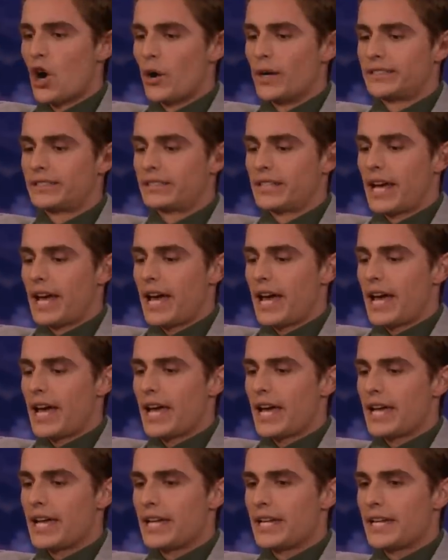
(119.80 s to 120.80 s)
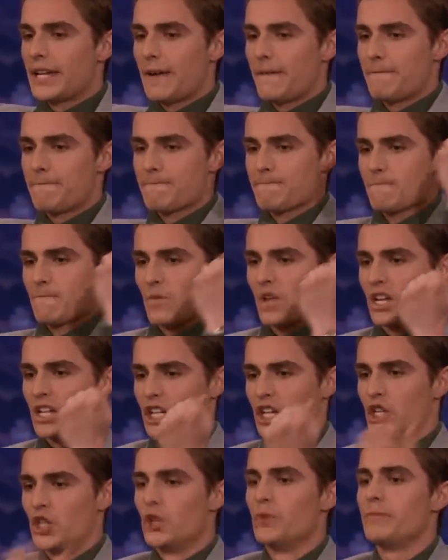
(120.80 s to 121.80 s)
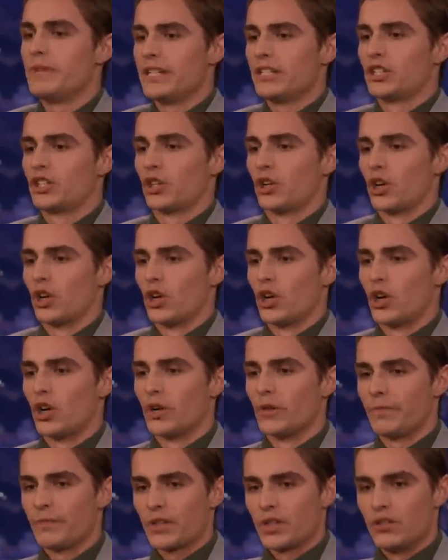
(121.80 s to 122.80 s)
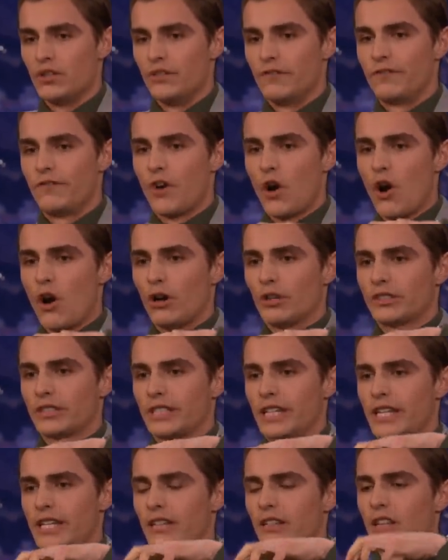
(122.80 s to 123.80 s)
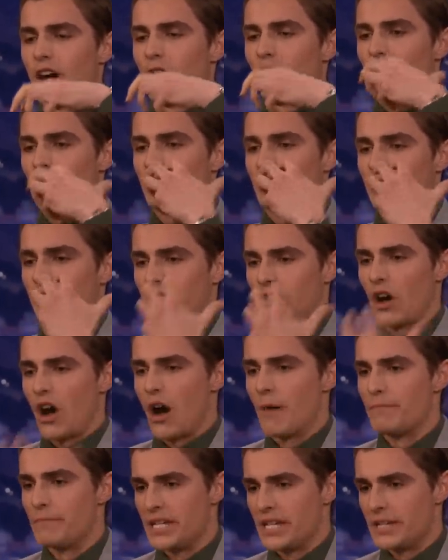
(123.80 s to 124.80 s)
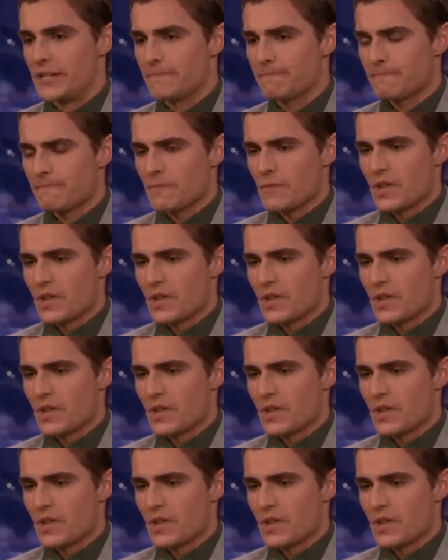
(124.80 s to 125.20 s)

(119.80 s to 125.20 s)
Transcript: know, it's a human girl who falls in love with a zombie.